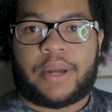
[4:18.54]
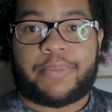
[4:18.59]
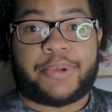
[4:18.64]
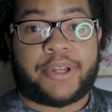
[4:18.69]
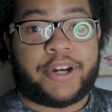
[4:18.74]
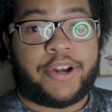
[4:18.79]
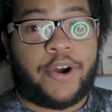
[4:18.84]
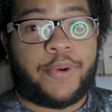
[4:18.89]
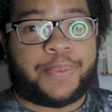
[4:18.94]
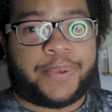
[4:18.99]
I'm
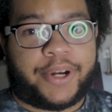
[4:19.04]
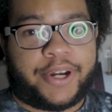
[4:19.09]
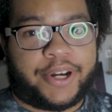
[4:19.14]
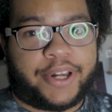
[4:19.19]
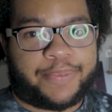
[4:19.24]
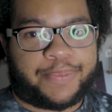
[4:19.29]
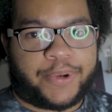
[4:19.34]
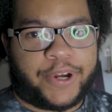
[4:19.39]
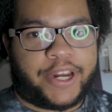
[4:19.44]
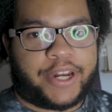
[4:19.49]
gonna open it
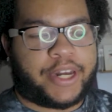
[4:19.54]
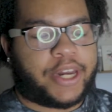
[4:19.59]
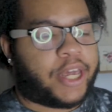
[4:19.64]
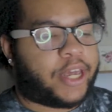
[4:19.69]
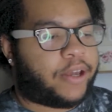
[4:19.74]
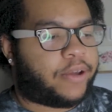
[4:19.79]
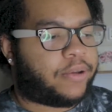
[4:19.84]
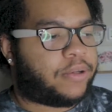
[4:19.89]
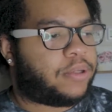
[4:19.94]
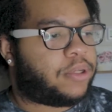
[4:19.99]
up right
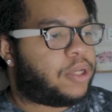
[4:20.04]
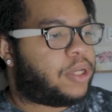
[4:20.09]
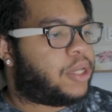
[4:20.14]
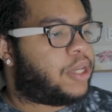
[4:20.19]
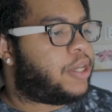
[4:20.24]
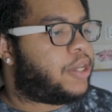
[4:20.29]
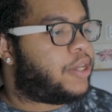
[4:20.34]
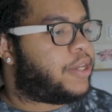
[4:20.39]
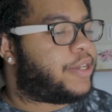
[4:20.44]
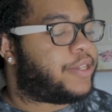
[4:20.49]
now
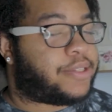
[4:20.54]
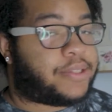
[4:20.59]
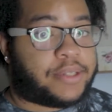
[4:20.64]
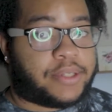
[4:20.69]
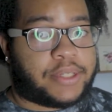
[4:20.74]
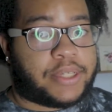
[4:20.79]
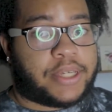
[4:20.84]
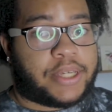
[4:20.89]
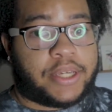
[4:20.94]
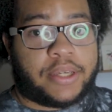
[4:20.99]
and
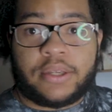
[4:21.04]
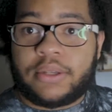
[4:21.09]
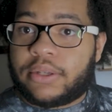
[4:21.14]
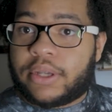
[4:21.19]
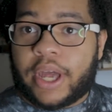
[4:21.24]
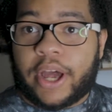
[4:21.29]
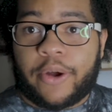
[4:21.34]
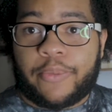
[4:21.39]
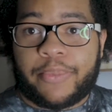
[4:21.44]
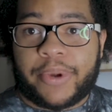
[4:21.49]
see
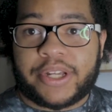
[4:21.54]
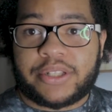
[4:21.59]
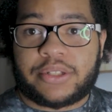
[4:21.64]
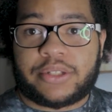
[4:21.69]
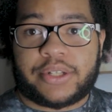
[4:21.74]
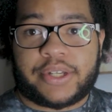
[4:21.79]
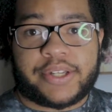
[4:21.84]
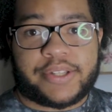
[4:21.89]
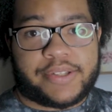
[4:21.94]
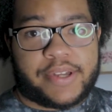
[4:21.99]
how
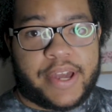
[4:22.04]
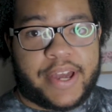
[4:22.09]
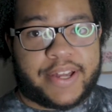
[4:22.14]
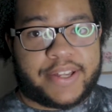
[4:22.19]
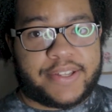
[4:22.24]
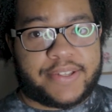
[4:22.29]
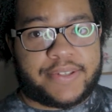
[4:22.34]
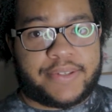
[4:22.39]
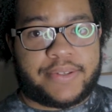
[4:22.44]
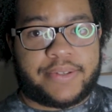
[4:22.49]
much it
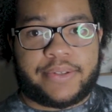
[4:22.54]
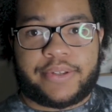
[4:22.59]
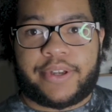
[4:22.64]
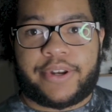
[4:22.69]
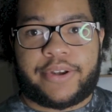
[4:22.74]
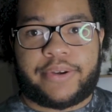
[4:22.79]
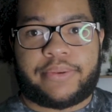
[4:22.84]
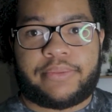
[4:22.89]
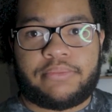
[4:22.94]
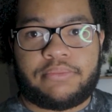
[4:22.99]
has,
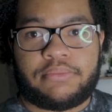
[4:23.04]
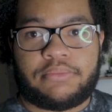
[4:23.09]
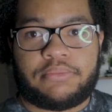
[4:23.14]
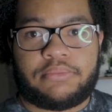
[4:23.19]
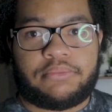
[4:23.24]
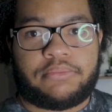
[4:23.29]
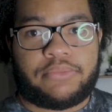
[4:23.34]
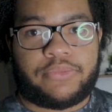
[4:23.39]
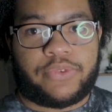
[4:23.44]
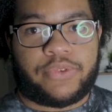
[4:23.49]

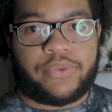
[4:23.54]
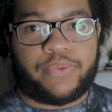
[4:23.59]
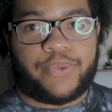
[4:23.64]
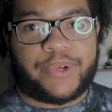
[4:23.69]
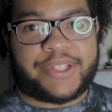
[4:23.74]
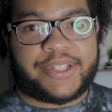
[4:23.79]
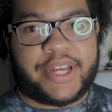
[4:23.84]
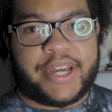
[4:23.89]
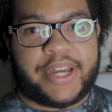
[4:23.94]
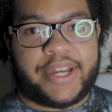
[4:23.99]

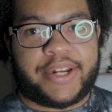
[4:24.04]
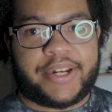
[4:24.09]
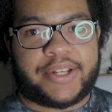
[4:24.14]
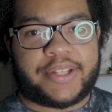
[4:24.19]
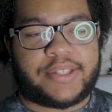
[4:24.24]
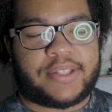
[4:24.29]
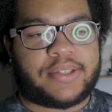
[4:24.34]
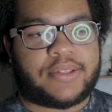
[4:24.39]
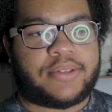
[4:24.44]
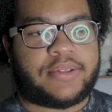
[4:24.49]
retained
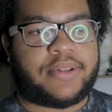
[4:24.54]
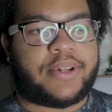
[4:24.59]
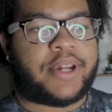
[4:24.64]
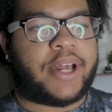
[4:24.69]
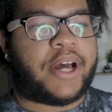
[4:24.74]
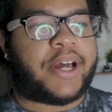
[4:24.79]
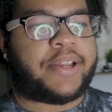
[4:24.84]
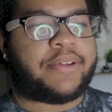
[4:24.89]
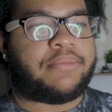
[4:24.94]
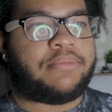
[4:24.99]
its
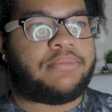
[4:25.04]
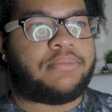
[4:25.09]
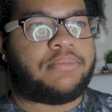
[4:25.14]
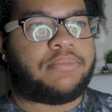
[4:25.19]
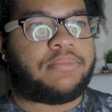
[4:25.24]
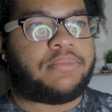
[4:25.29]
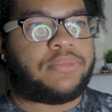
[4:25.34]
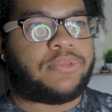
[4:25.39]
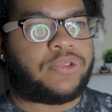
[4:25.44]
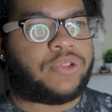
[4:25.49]
not
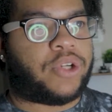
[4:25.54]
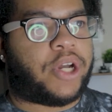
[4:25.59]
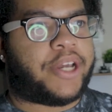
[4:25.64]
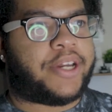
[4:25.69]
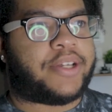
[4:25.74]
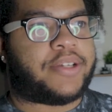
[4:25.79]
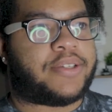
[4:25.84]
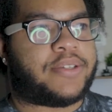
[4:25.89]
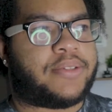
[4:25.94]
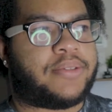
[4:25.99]

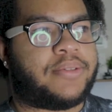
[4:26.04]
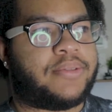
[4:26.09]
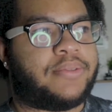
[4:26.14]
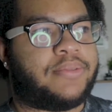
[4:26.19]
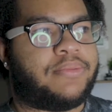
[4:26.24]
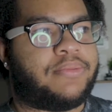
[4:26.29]
dryness.